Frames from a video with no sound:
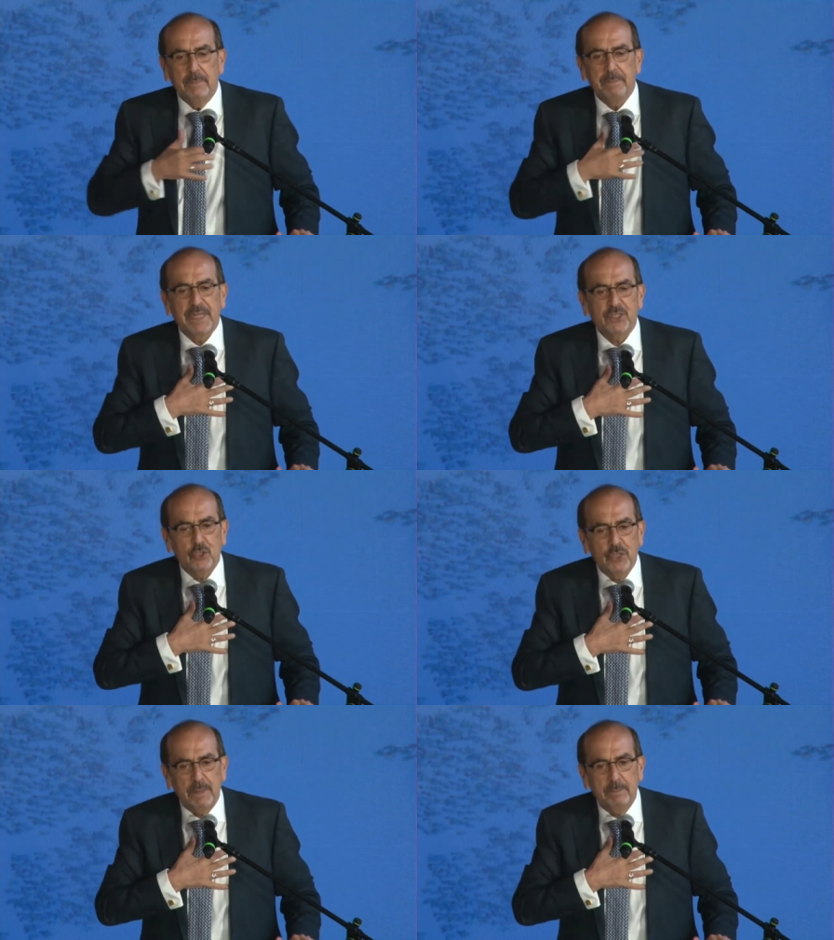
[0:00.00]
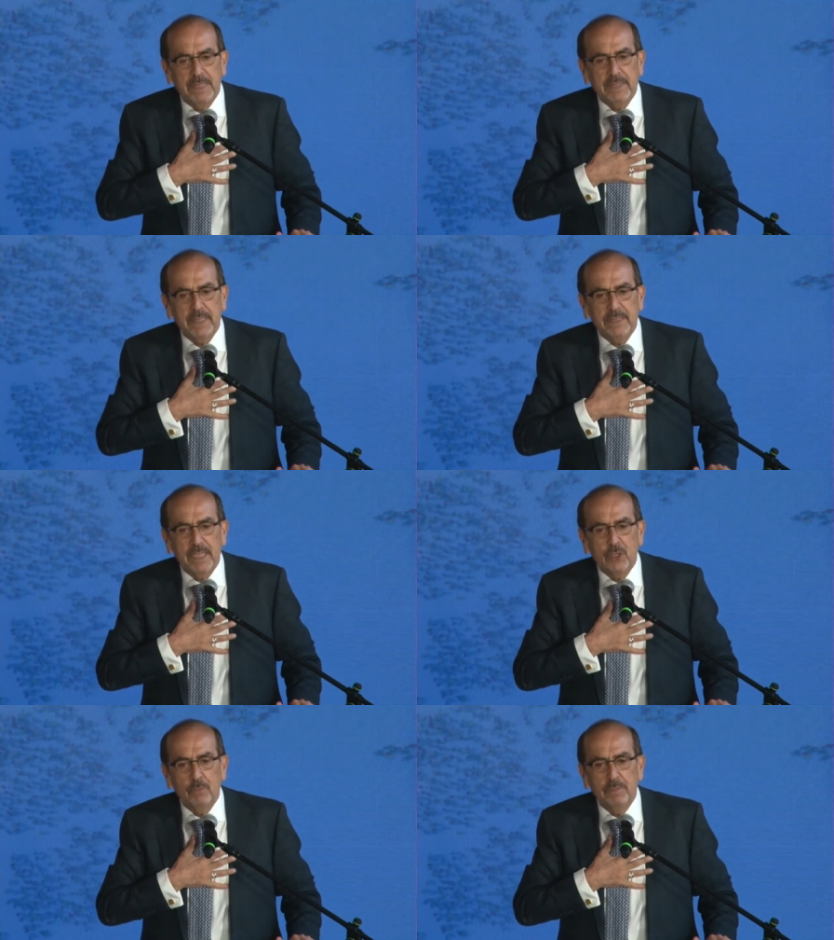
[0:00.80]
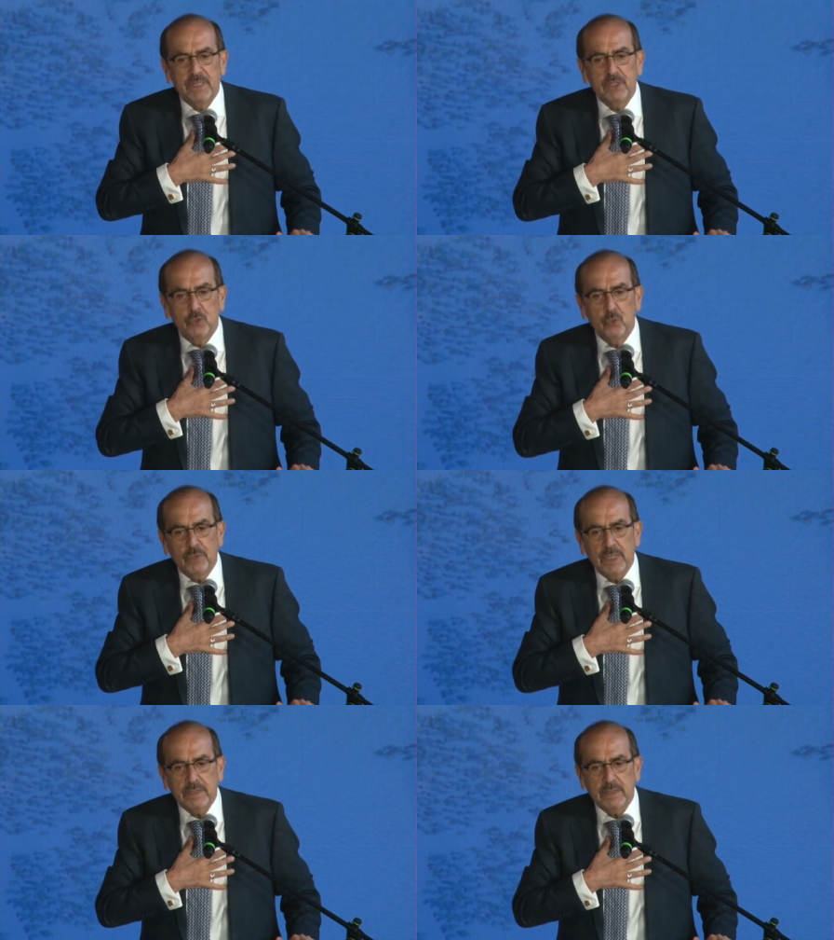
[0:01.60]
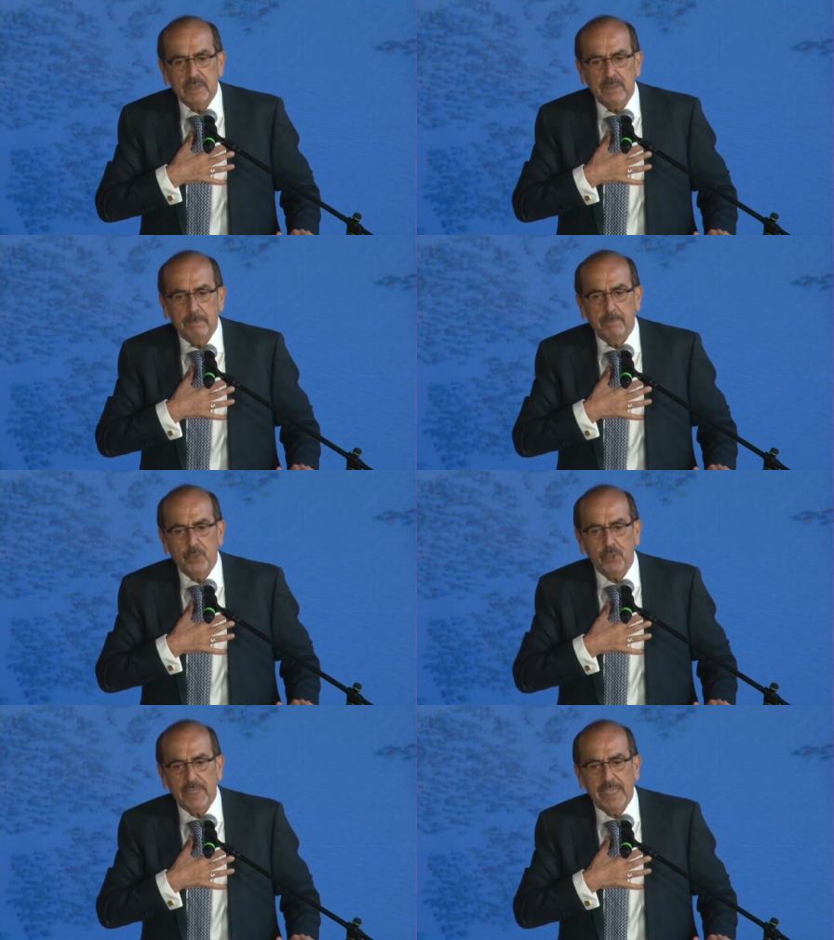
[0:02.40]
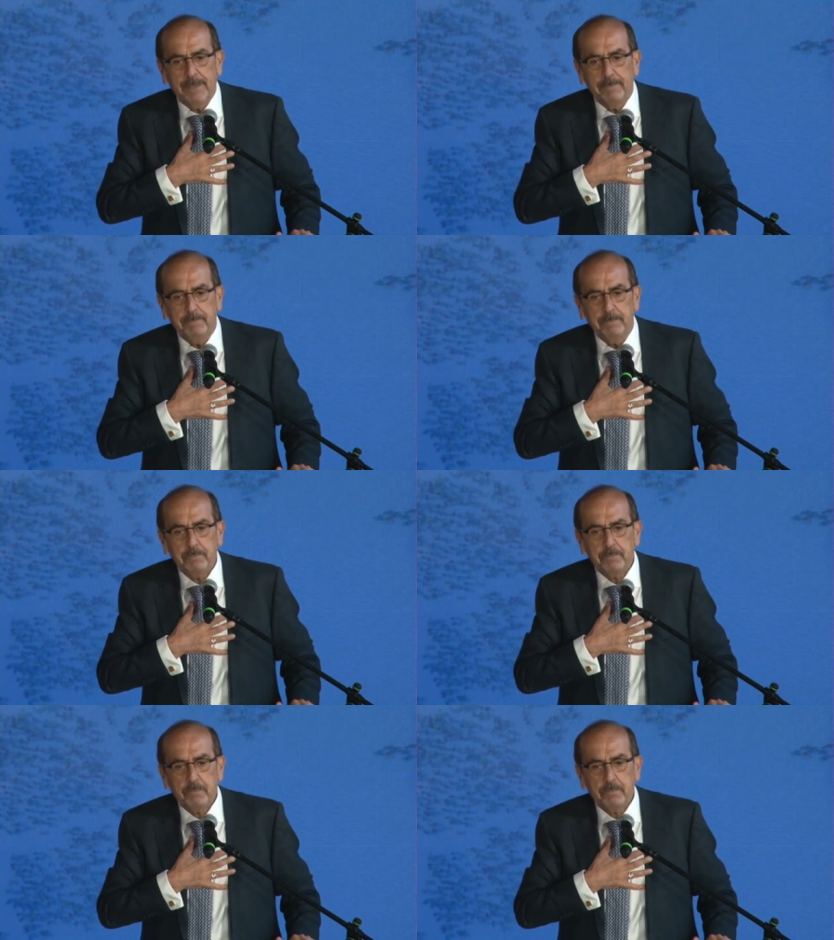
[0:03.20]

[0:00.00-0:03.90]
Personally, I doubt that.